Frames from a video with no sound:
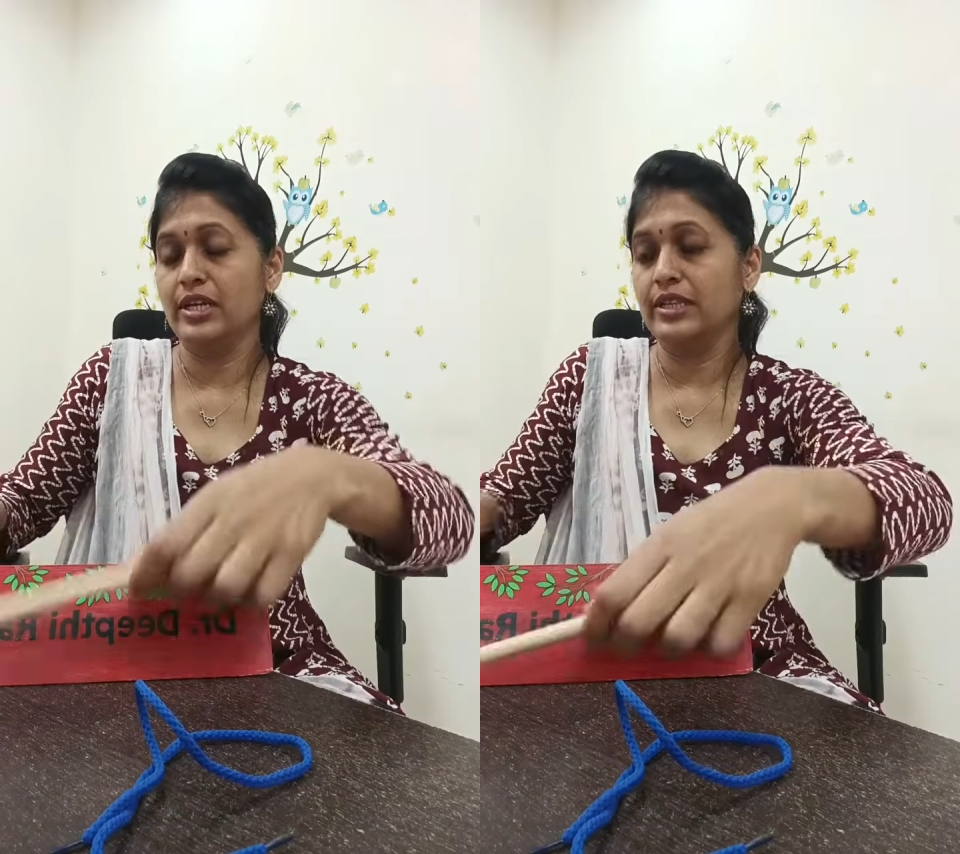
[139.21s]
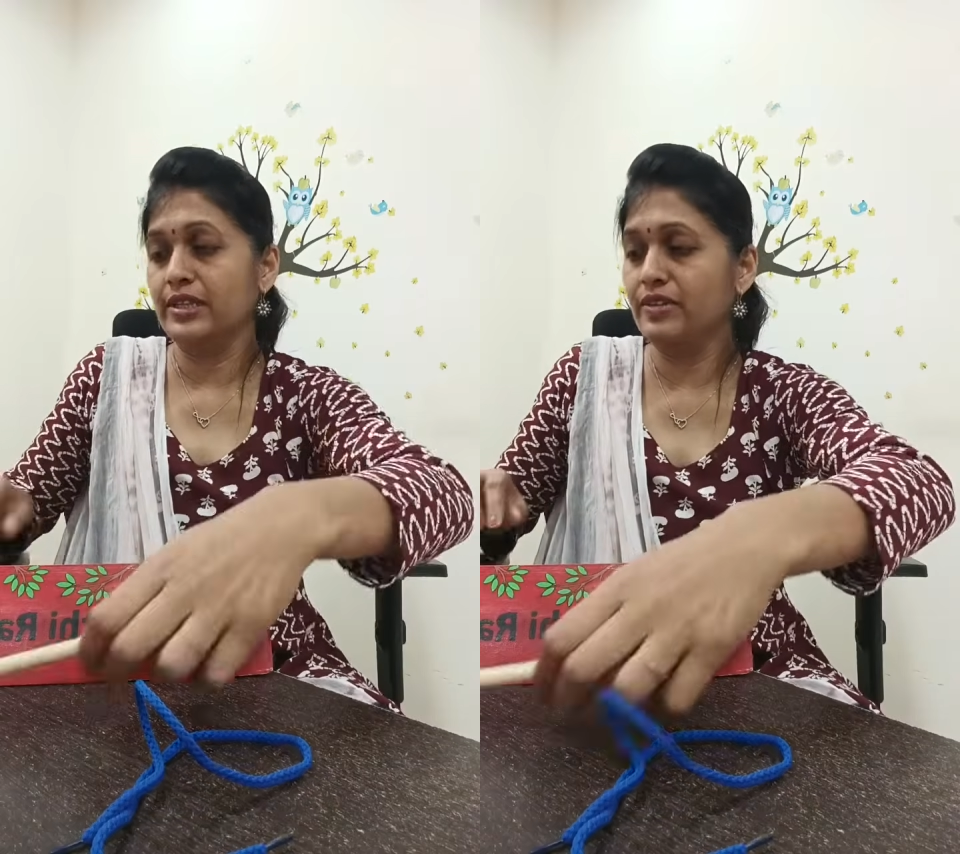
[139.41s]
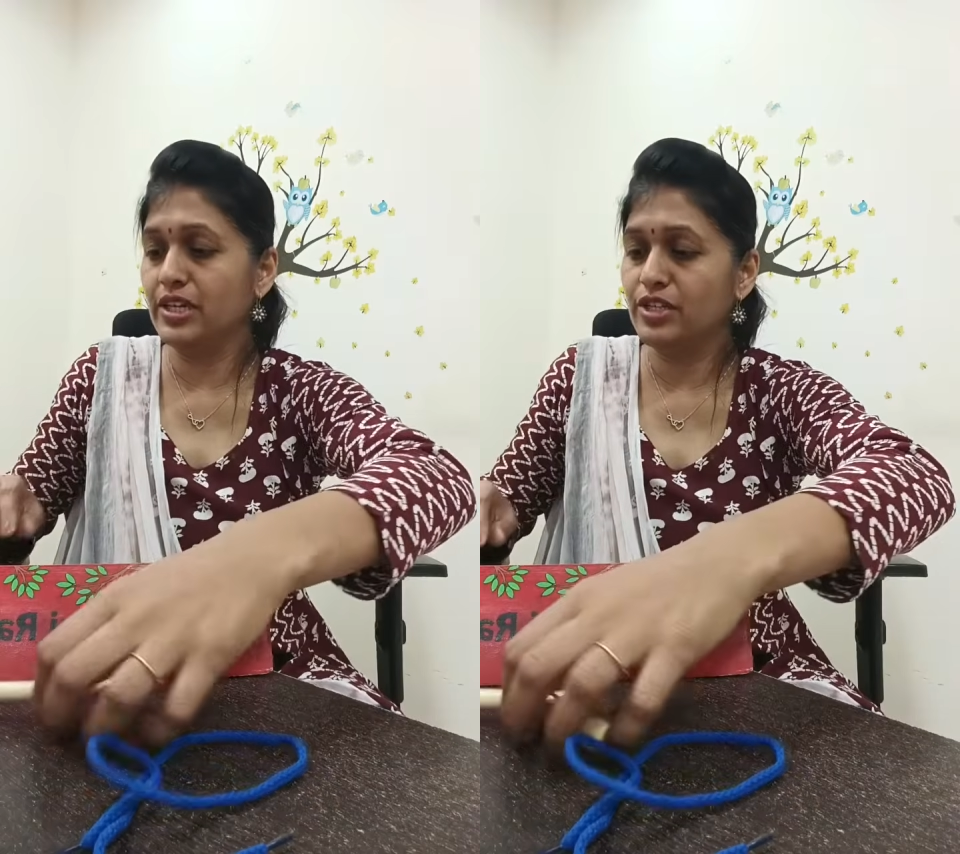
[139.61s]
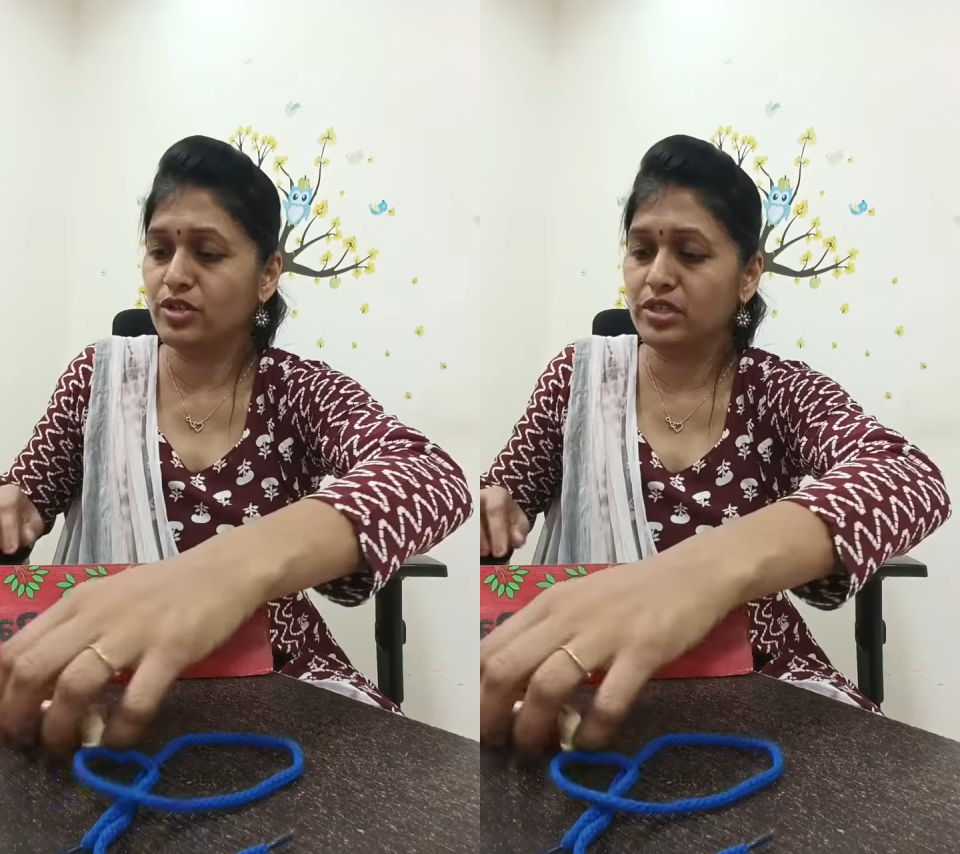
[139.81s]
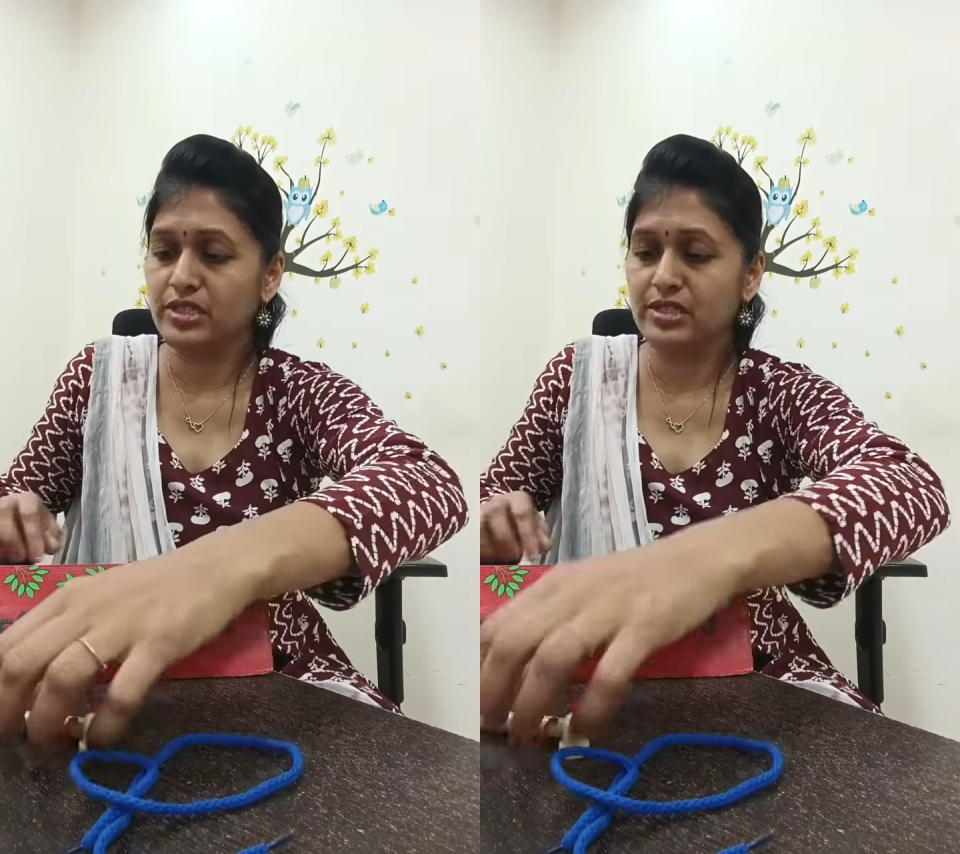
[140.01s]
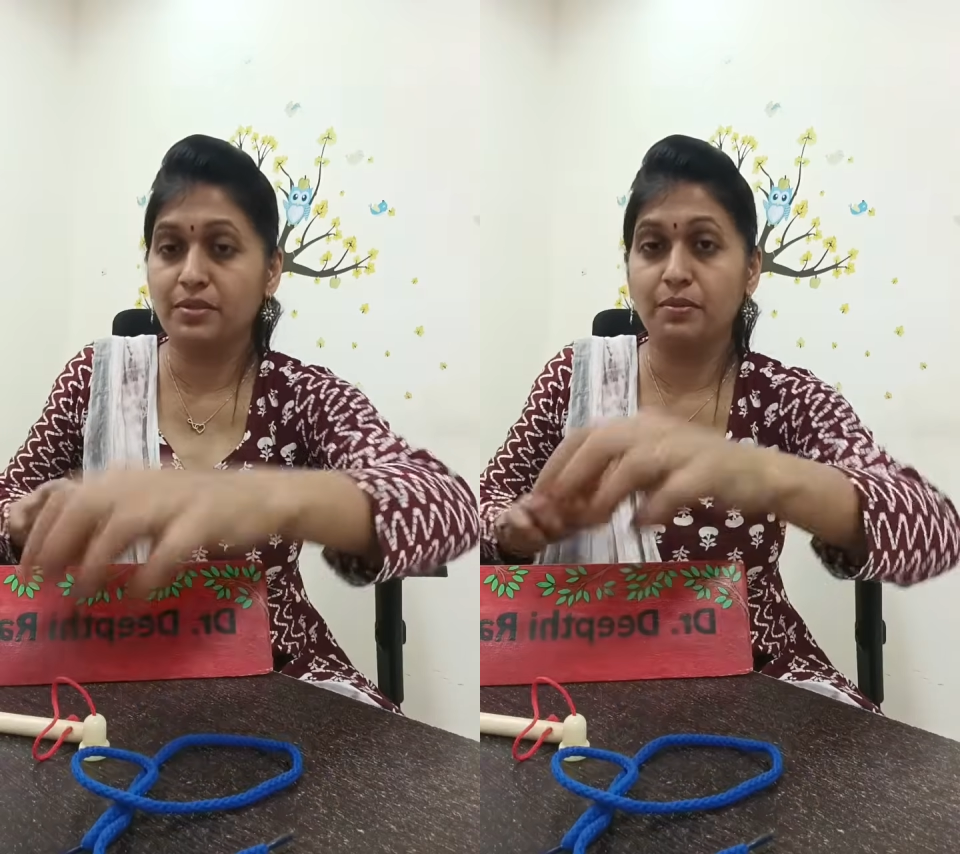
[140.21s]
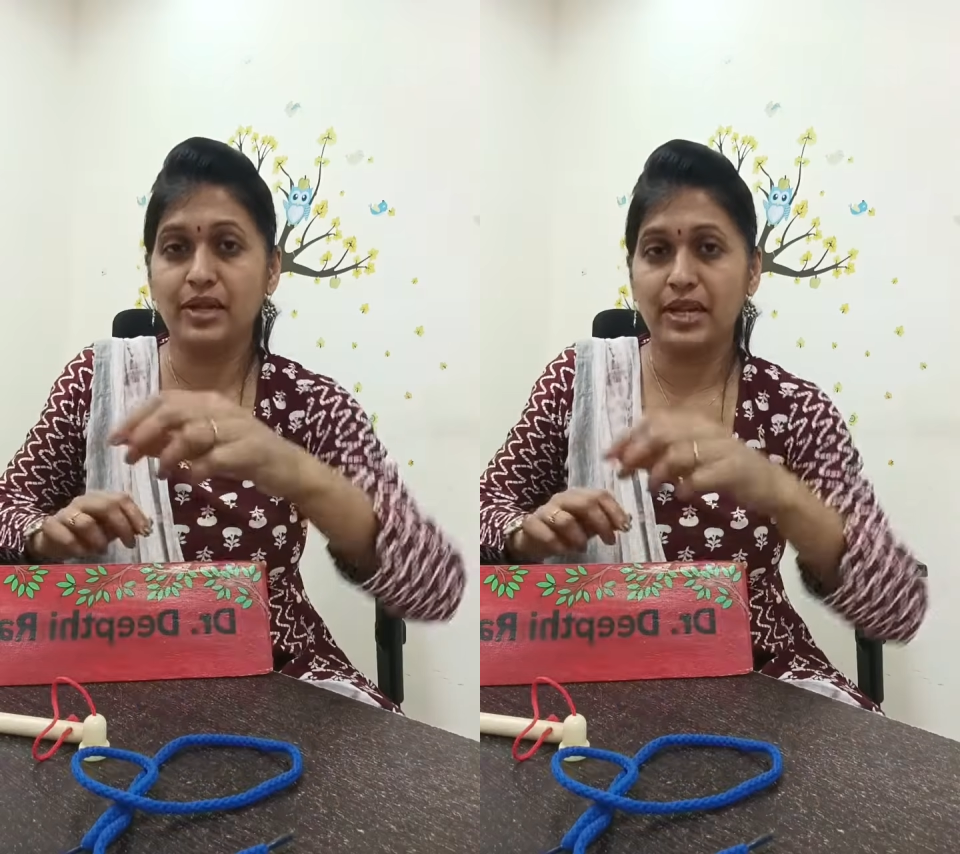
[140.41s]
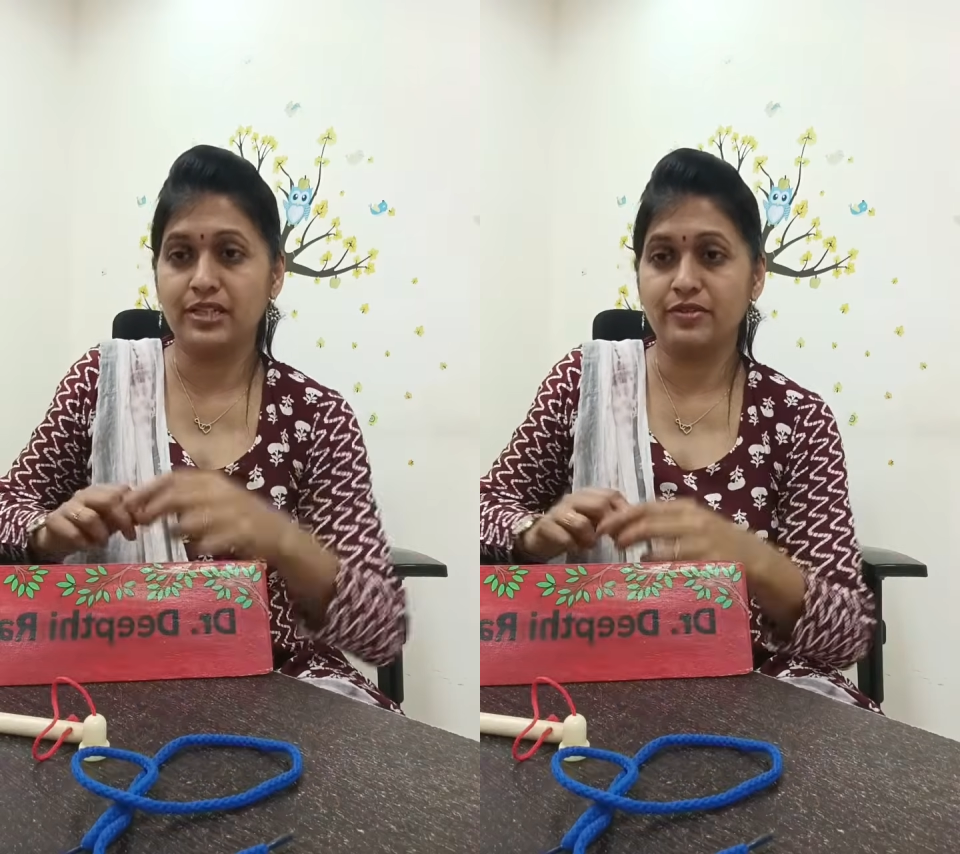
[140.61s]
They will enjoy these simple
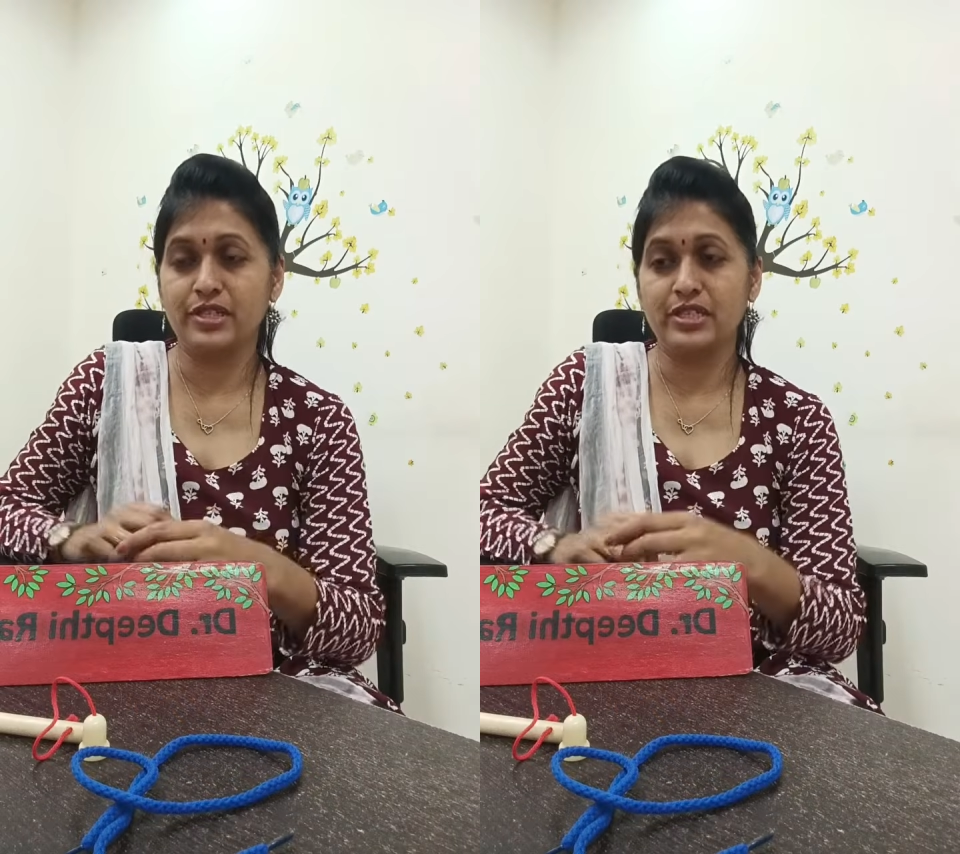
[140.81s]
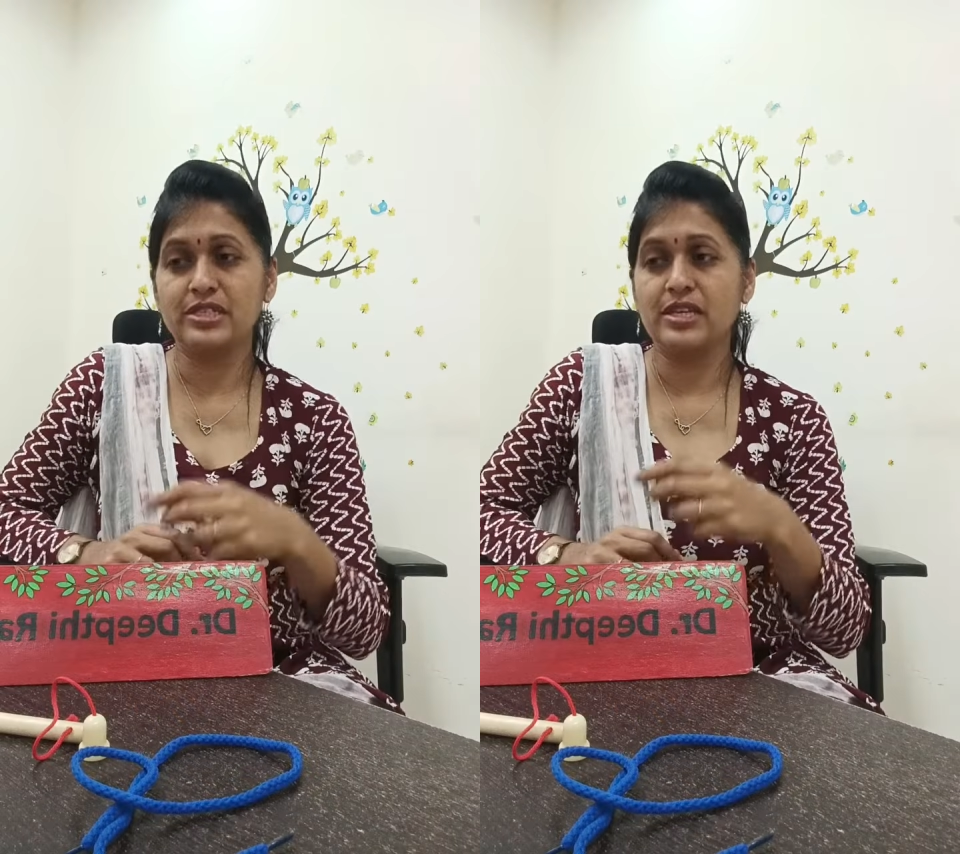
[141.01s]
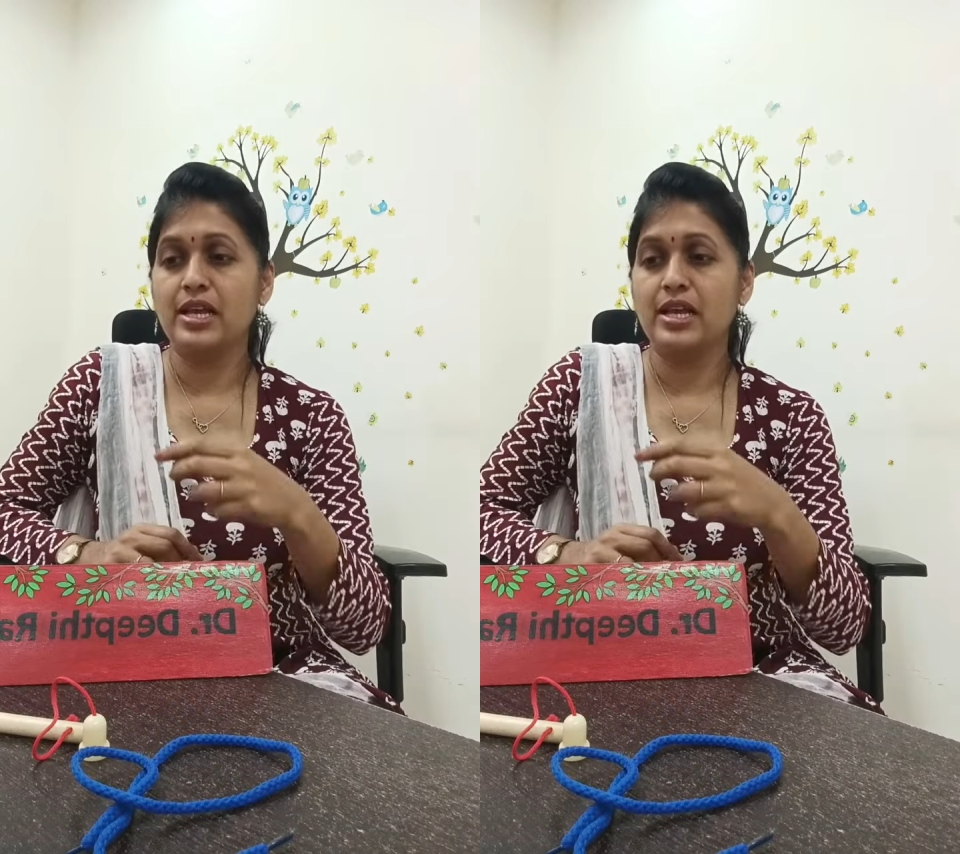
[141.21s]
activities,